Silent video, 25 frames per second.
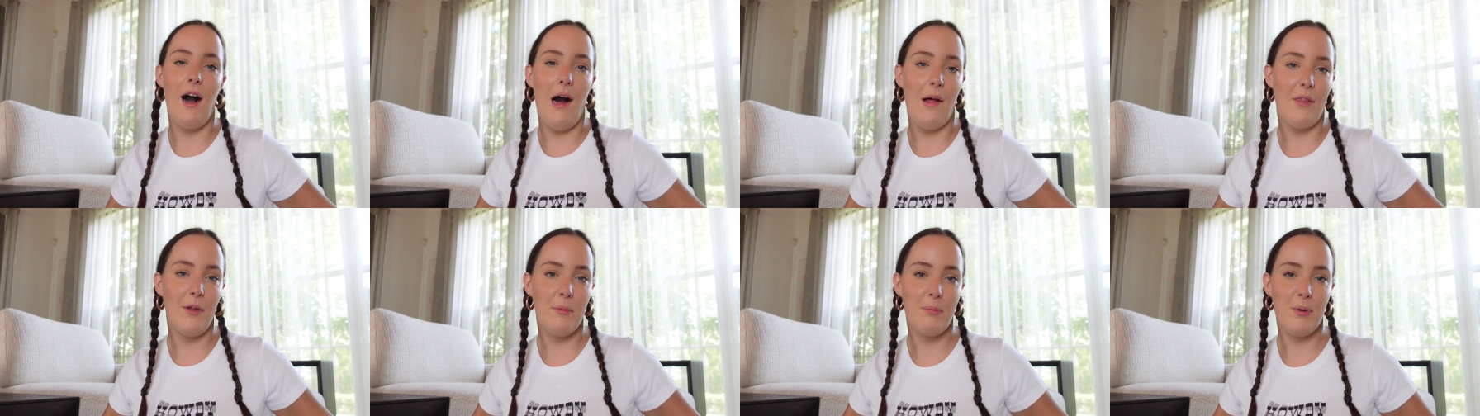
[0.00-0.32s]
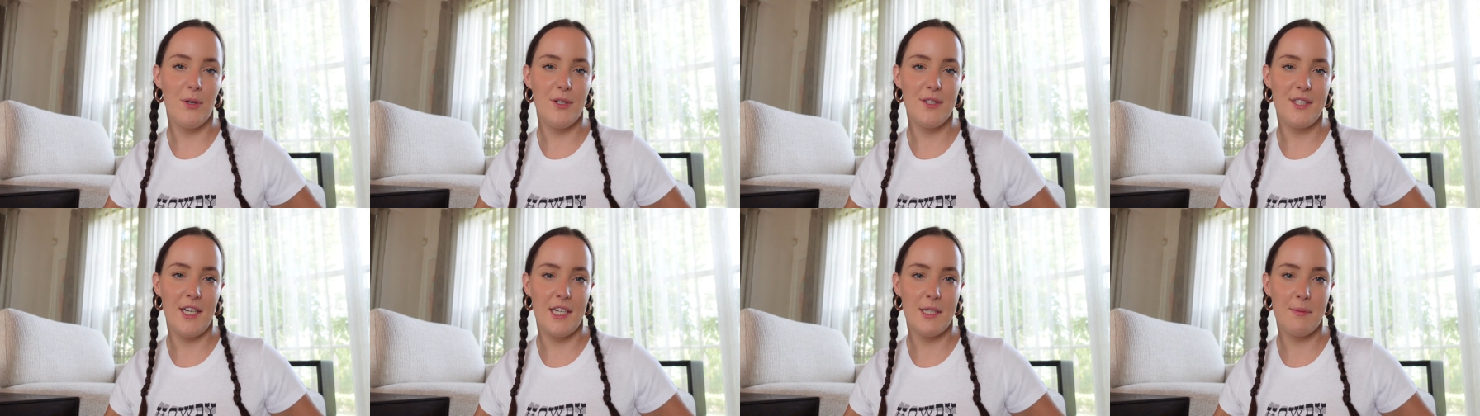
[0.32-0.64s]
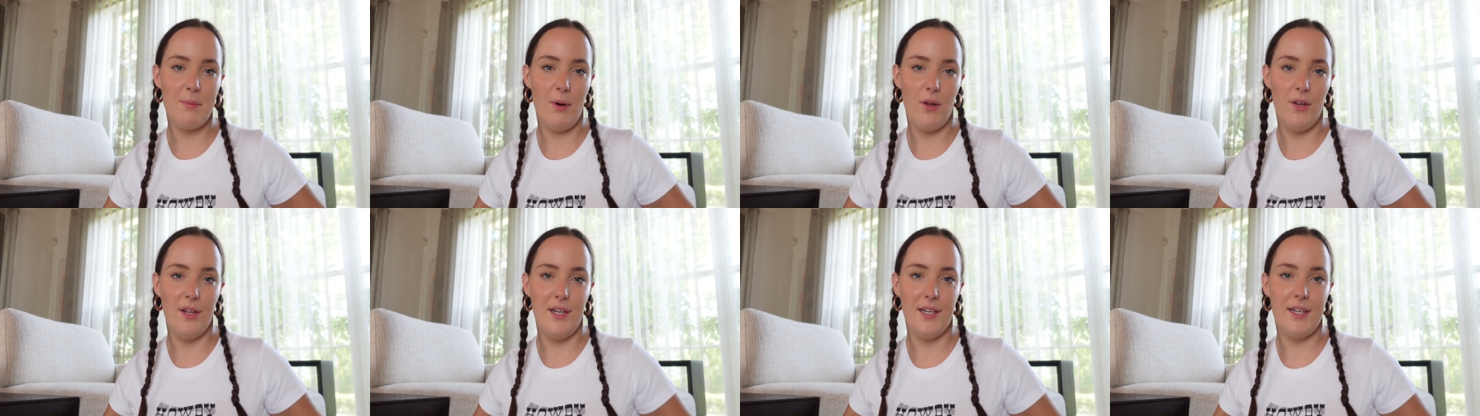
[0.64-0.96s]
are the Princess
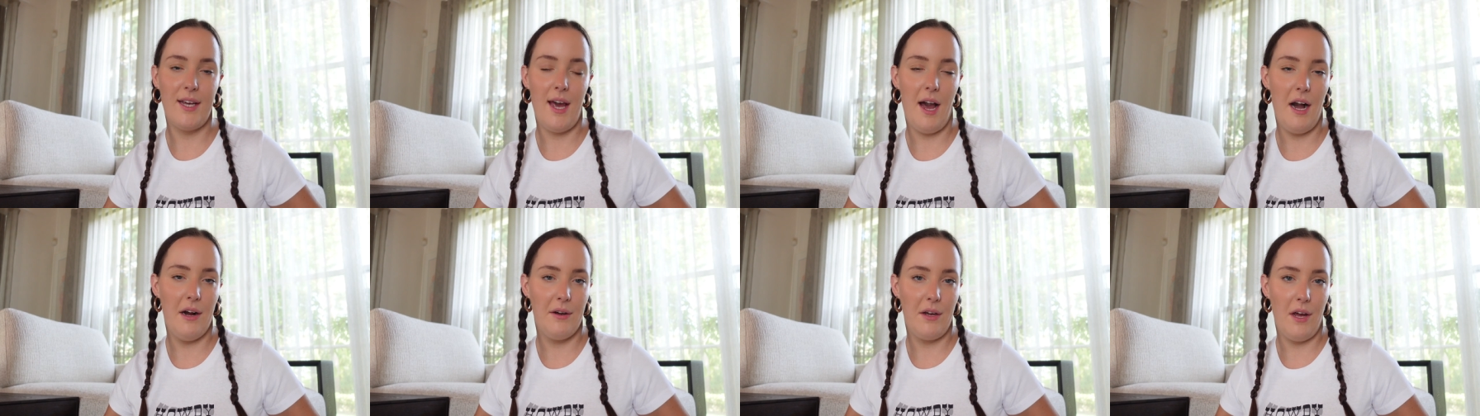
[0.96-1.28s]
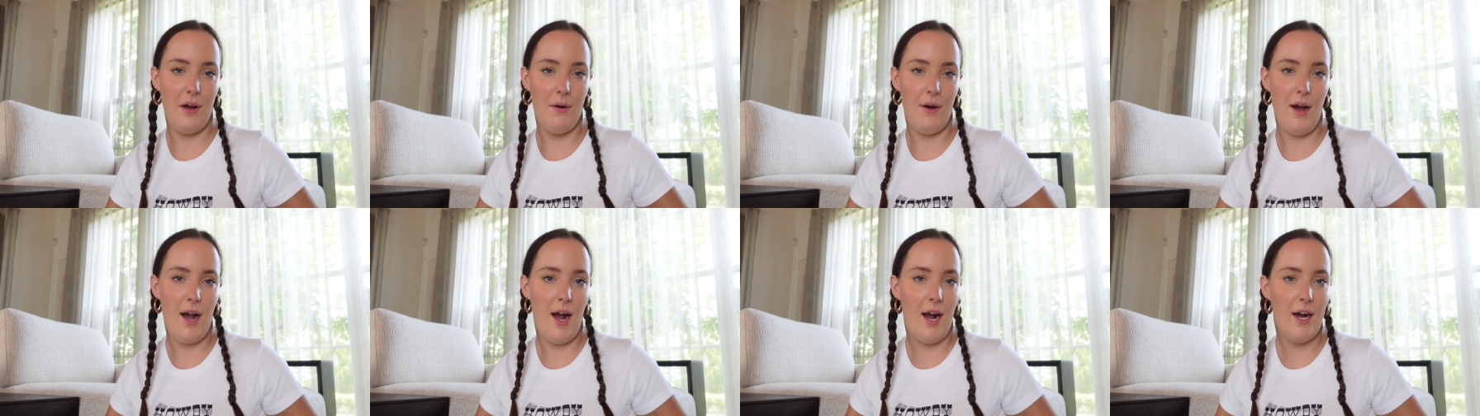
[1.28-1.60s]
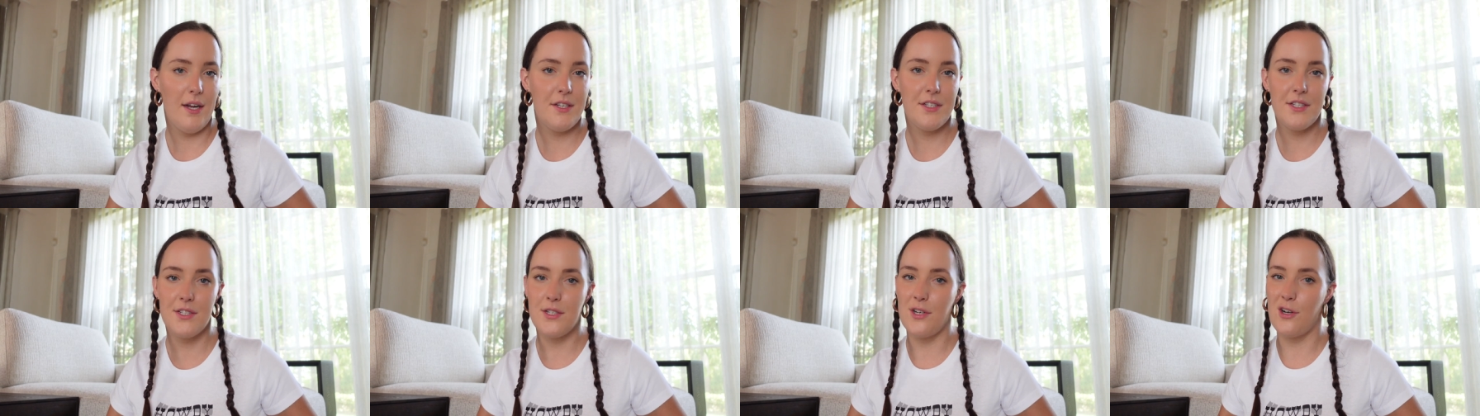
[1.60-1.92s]
Polly cowgirl
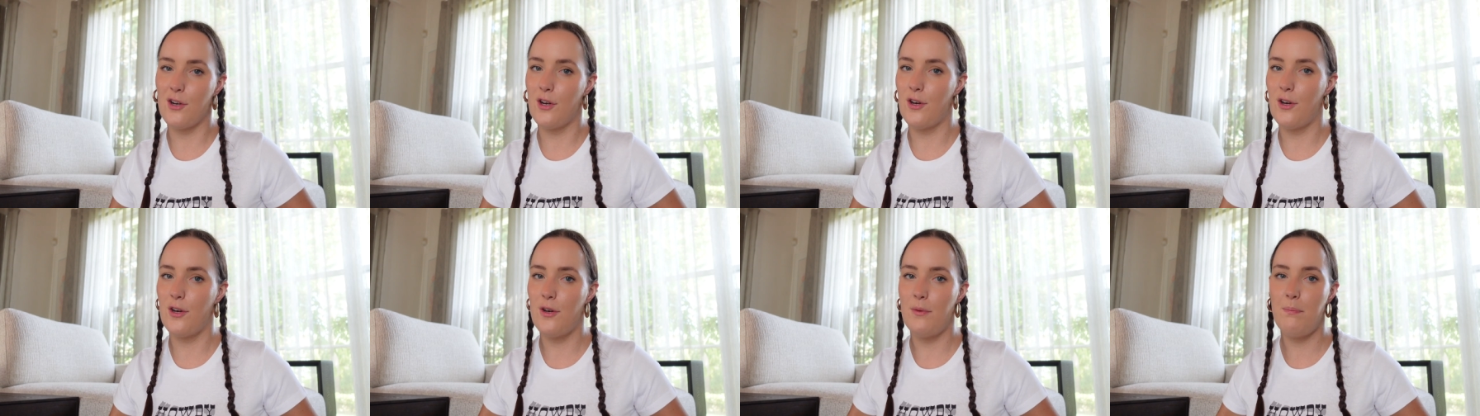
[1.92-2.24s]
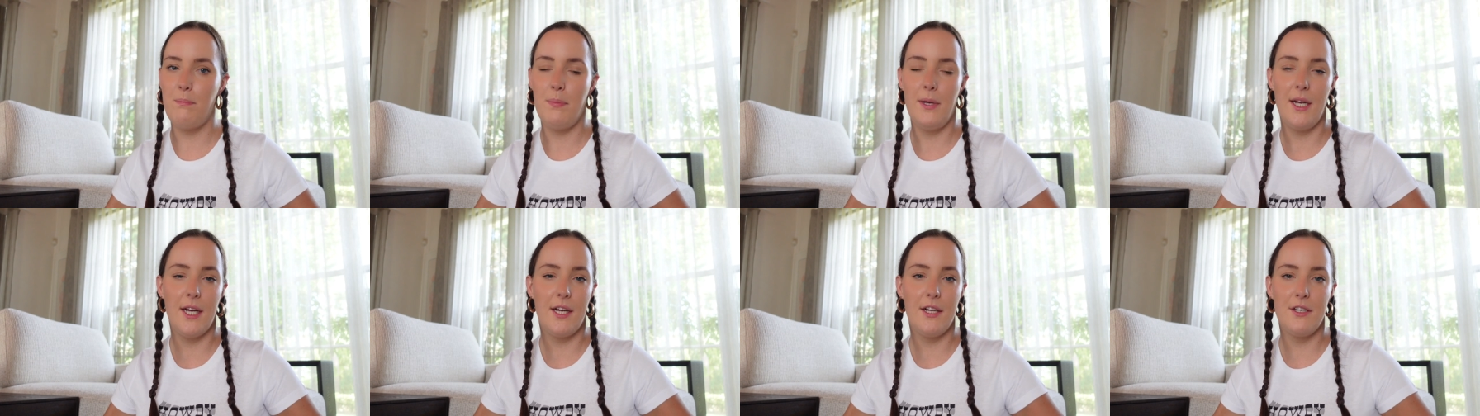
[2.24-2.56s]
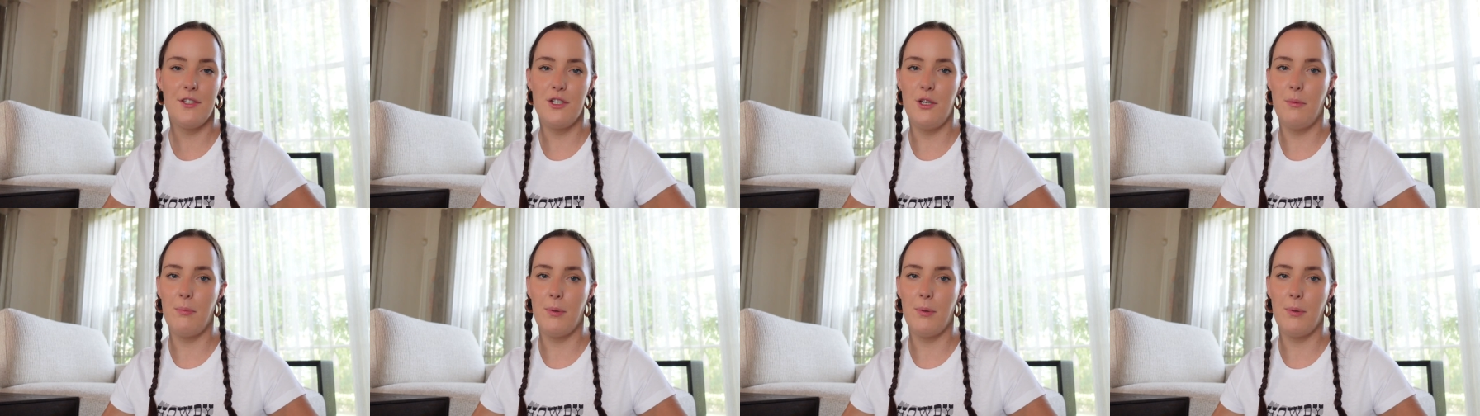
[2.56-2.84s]
hats, so pick as you